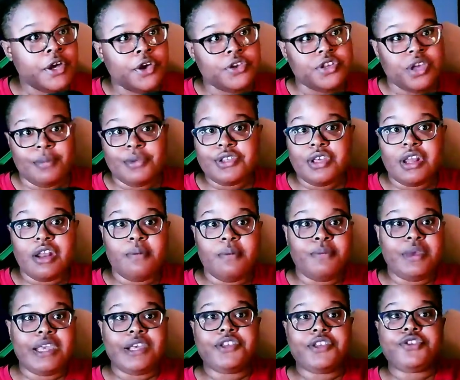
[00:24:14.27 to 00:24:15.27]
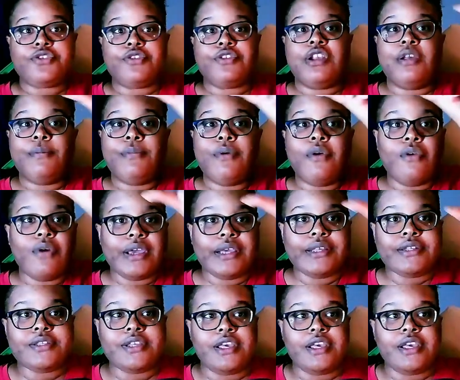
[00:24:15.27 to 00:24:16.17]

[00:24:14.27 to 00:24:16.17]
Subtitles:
So I'm just going to pick certain points